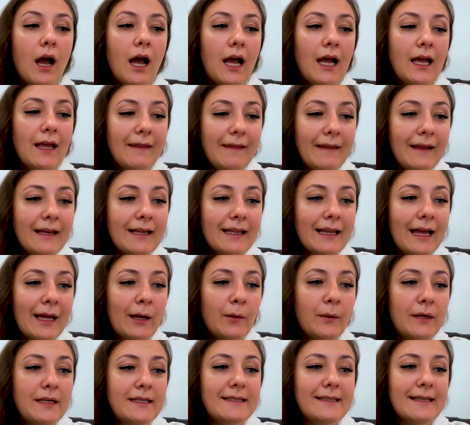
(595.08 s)
I think like
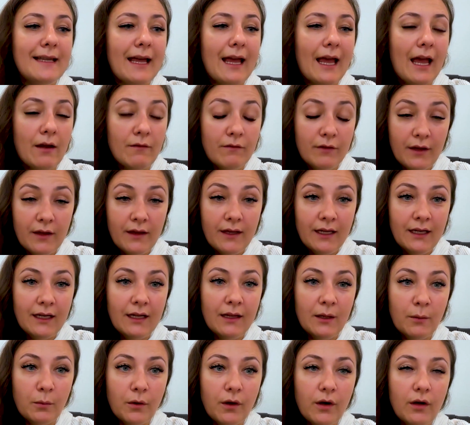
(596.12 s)
with everything in
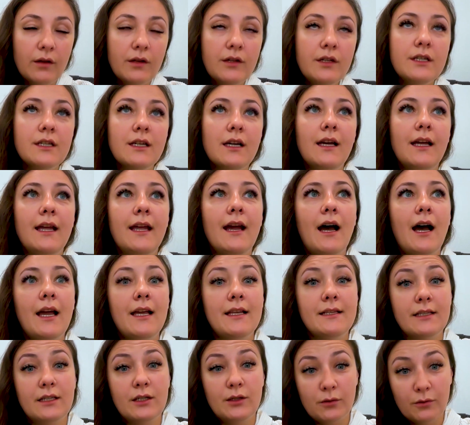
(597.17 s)
the world, AI
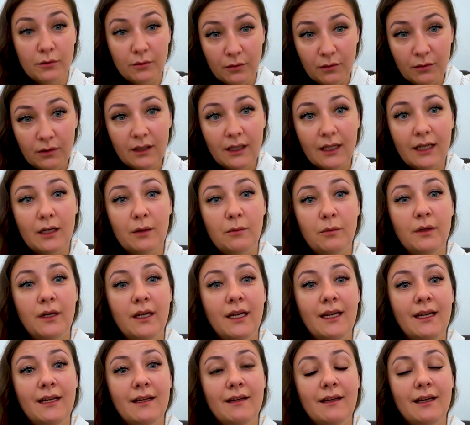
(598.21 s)
is a tool and
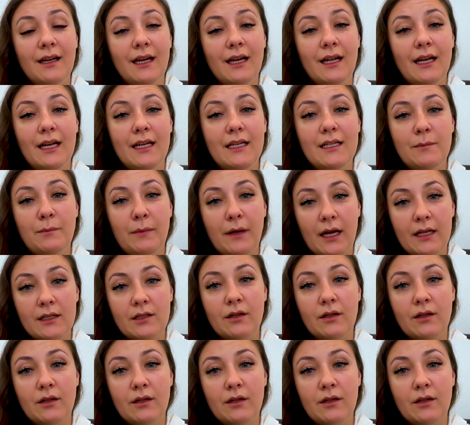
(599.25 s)
it depends